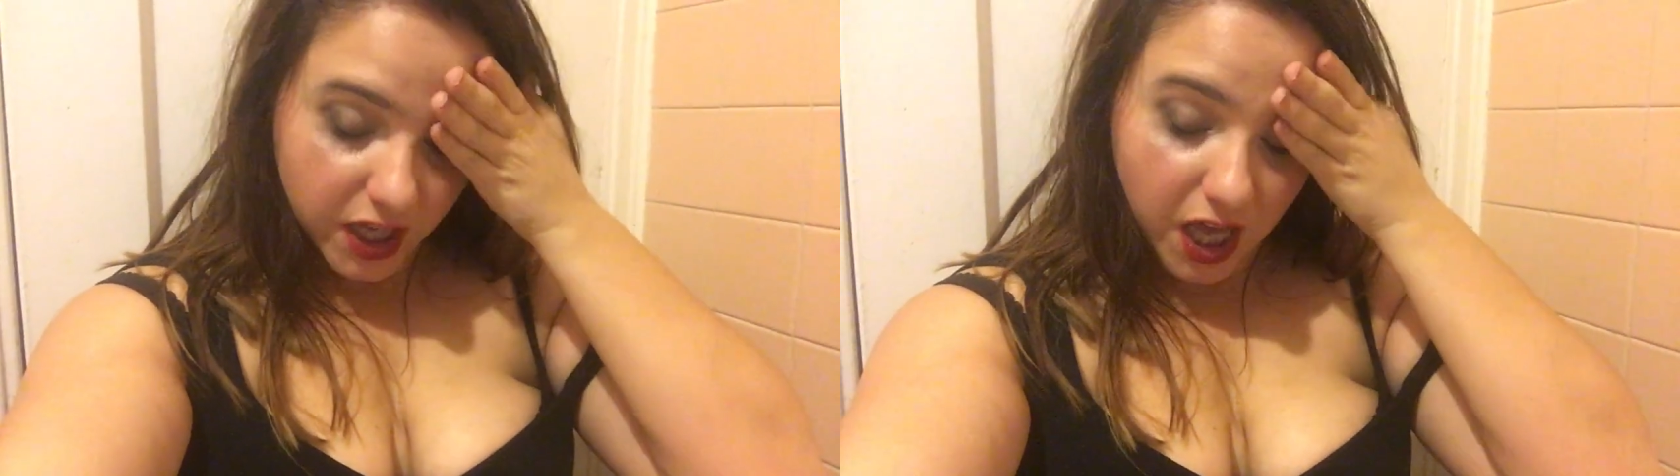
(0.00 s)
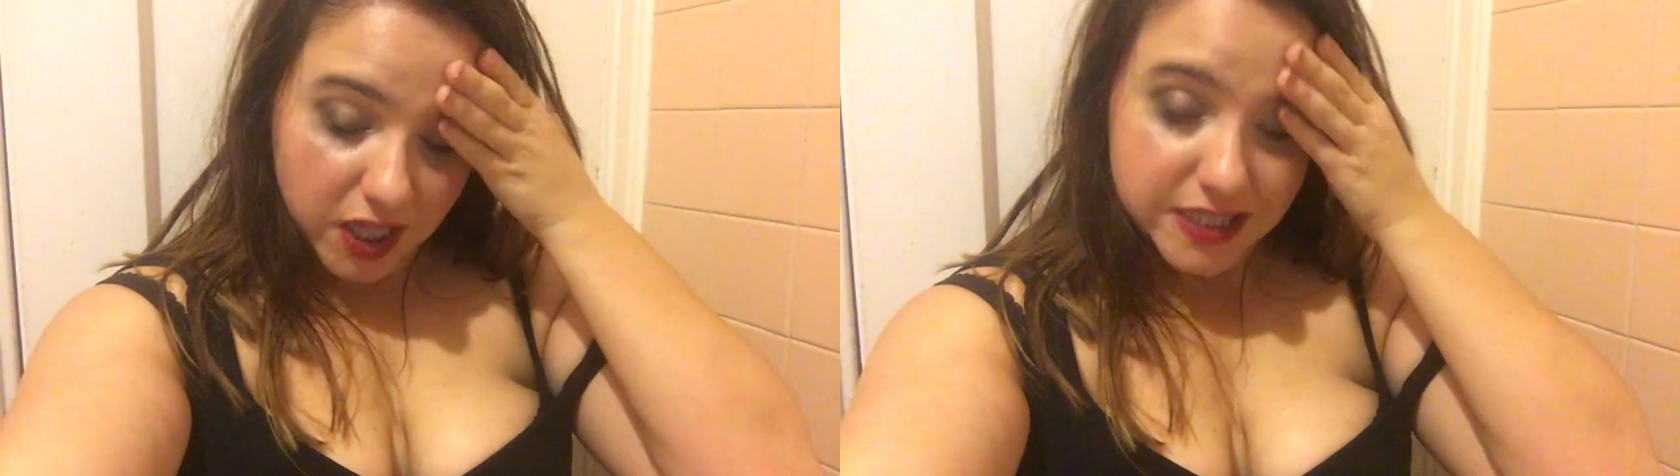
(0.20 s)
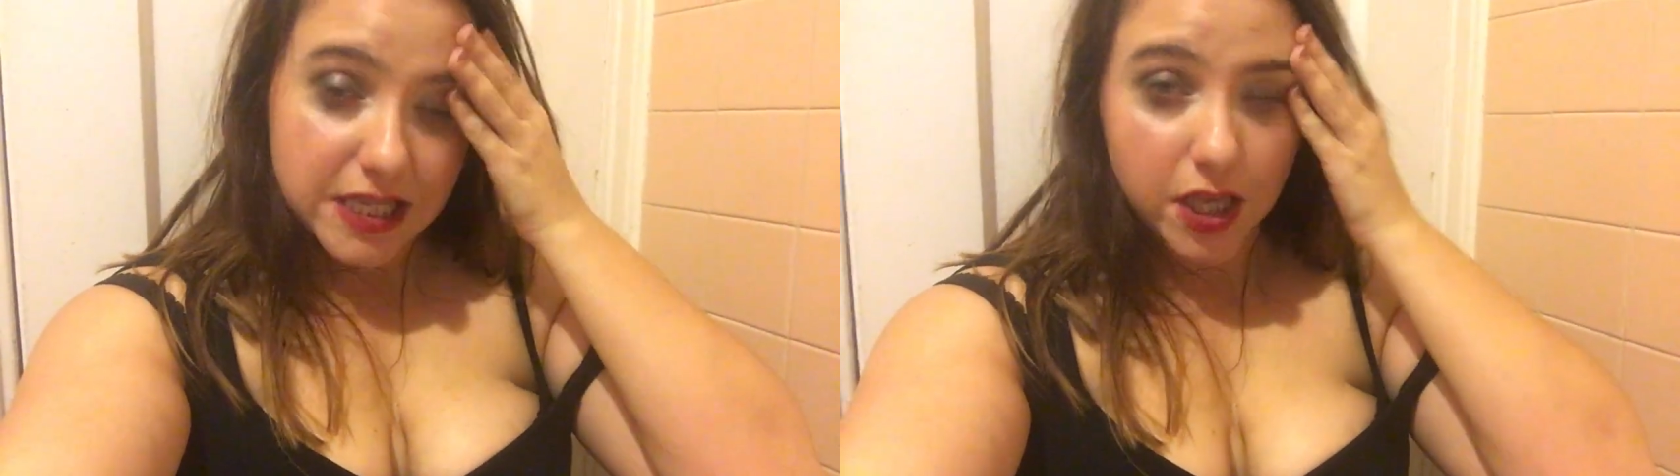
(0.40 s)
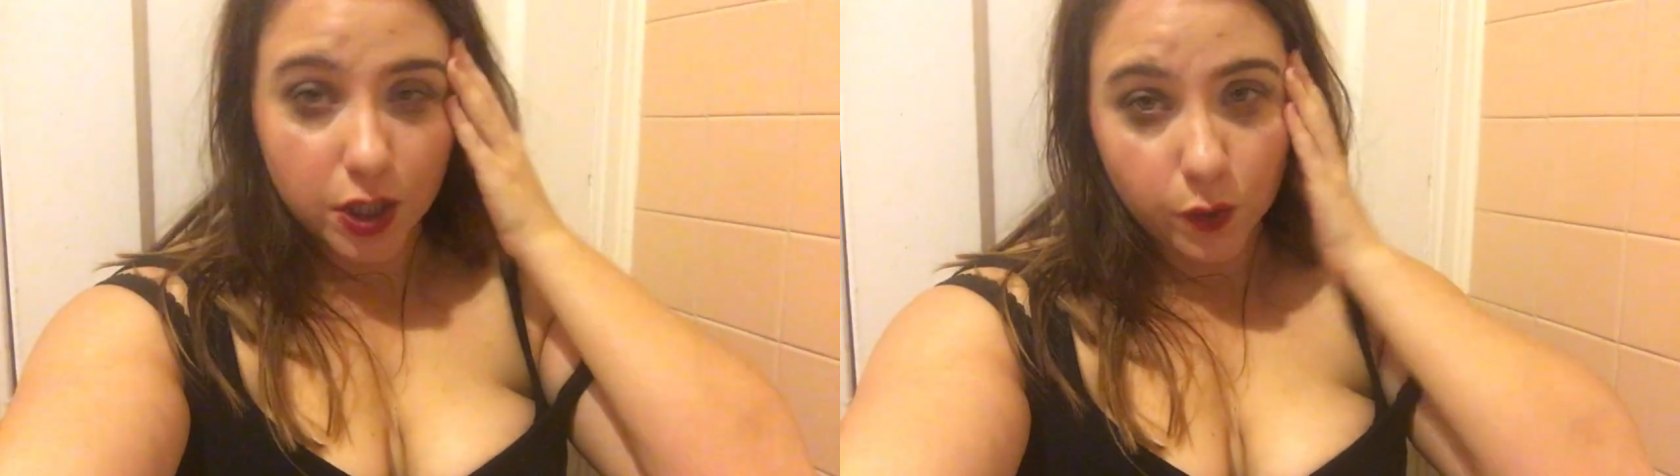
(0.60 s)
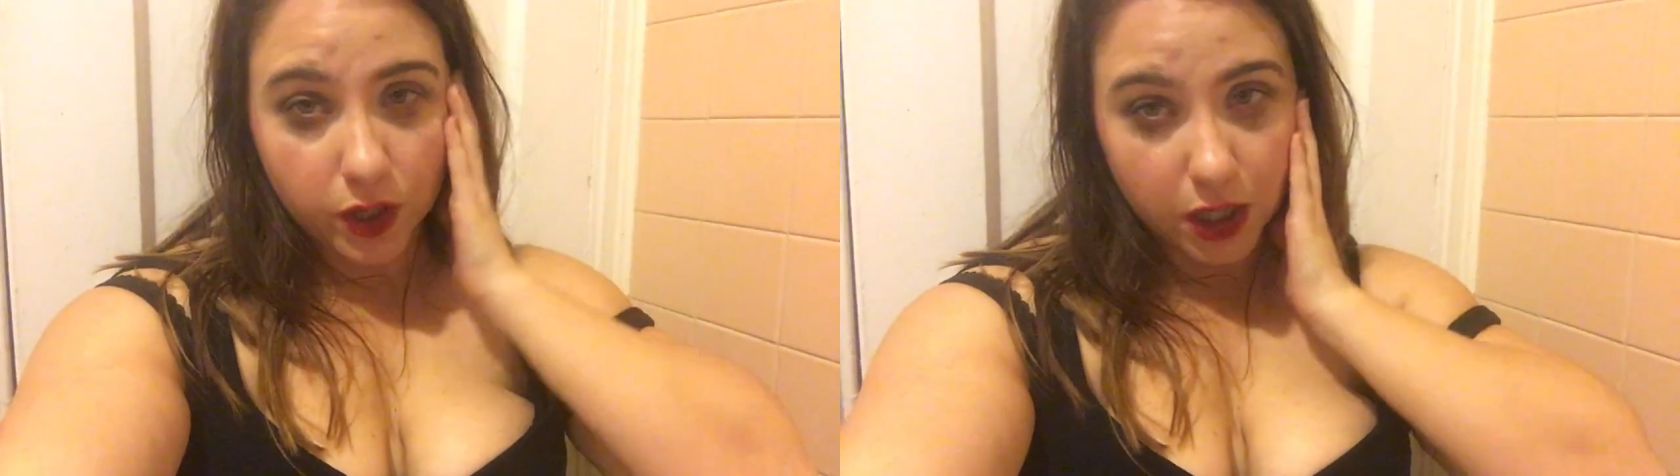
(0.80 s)
I'll tell
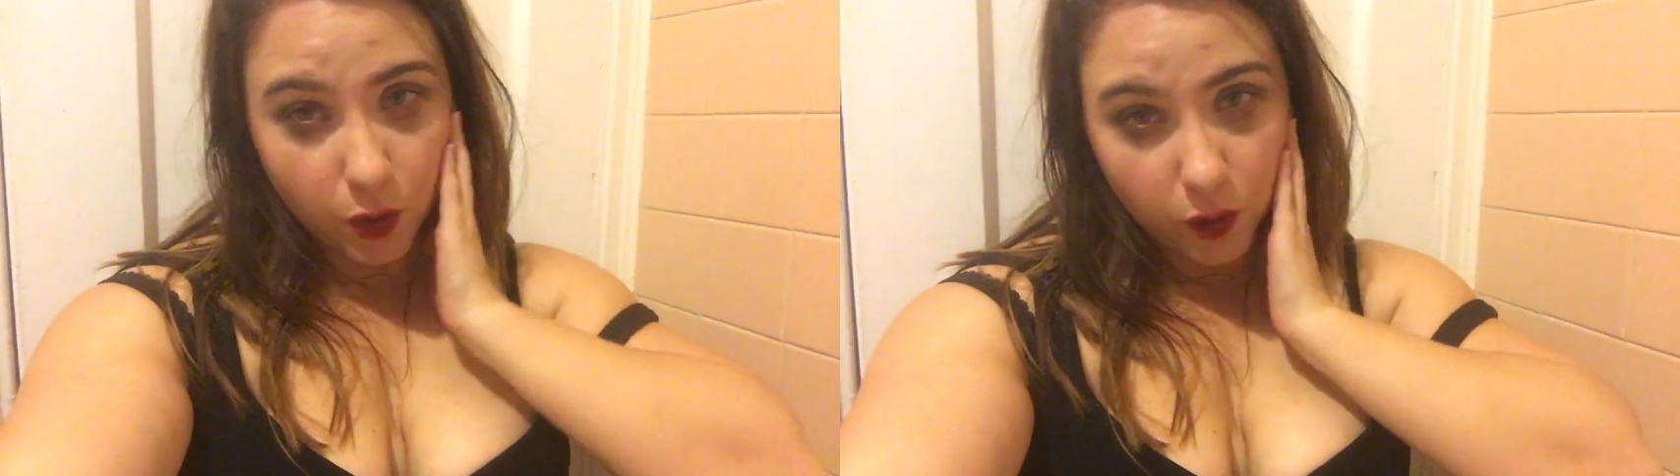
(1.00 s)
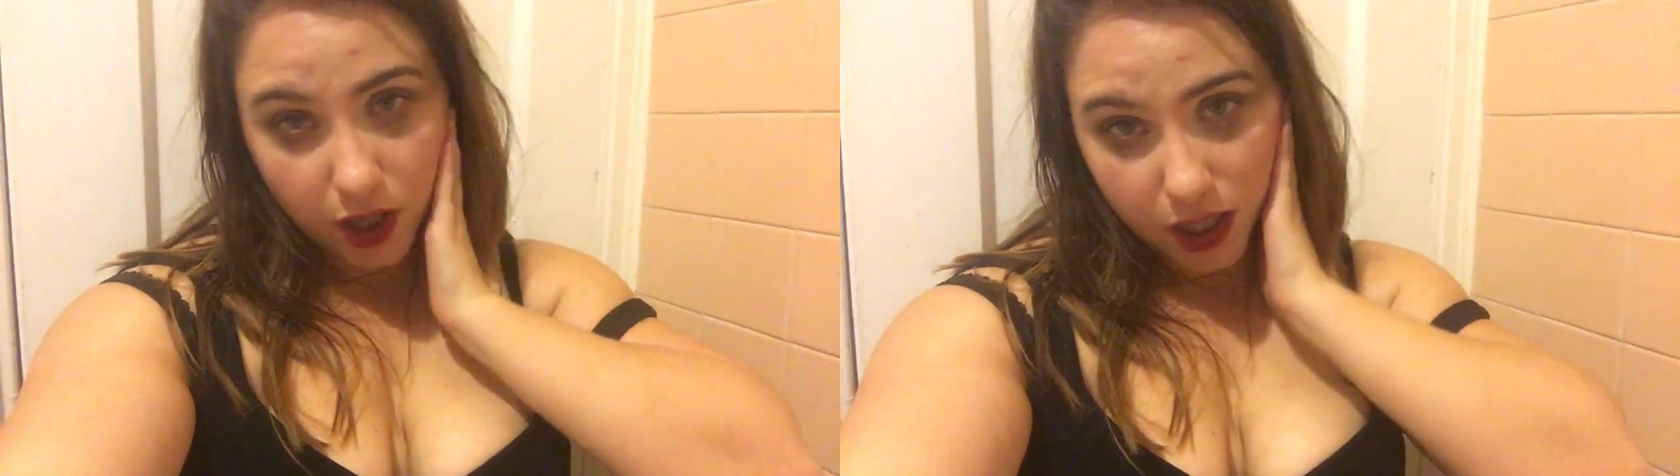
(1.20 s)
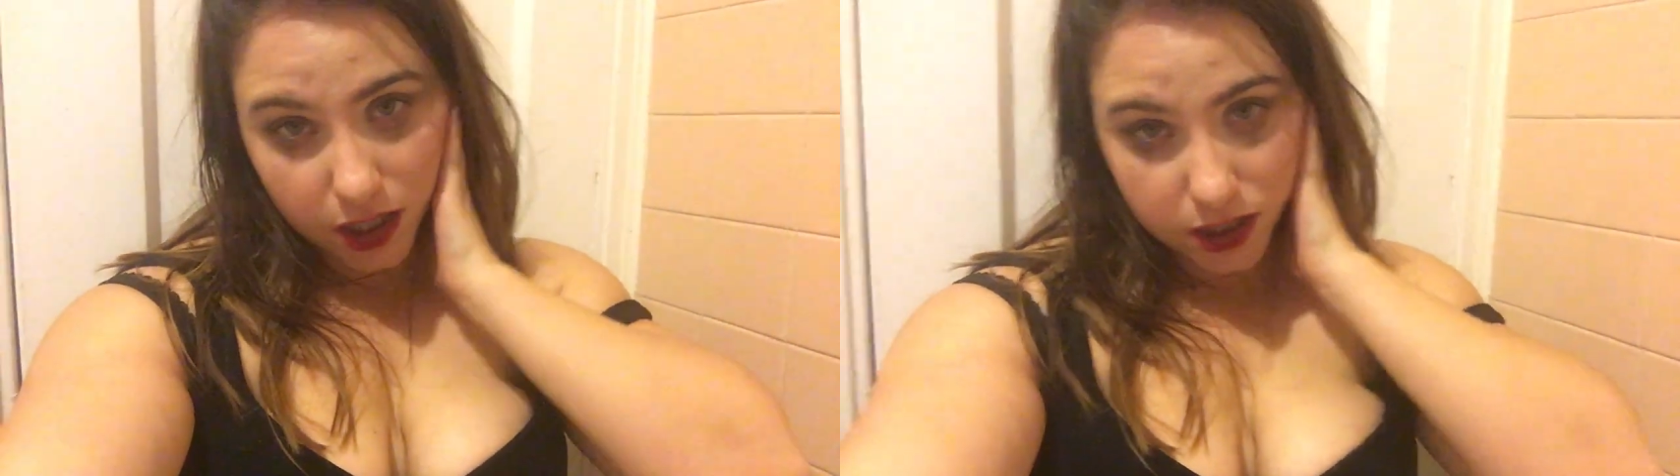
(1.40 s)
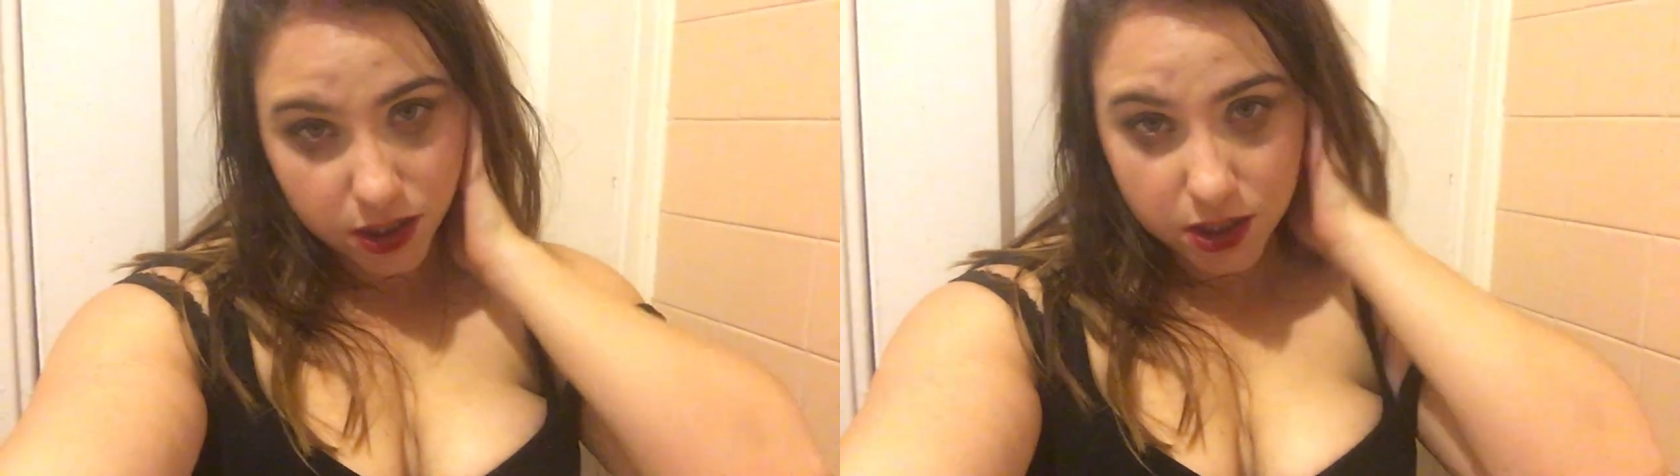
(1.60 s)
you when to worry.